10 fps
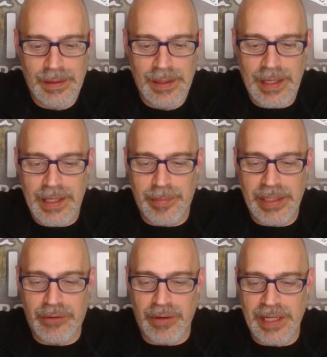Hey, B.
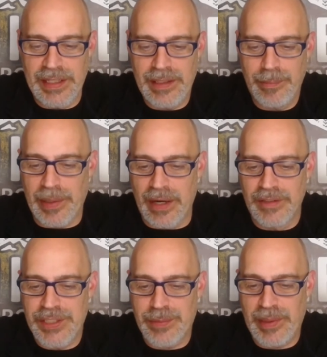Greeny, Barrett
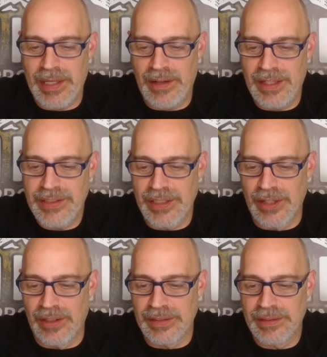LaChapelle, how's it
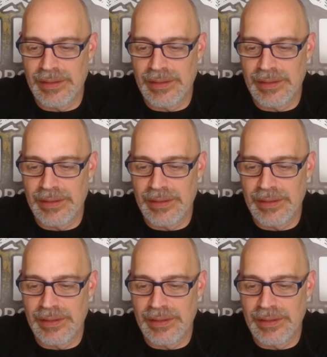going?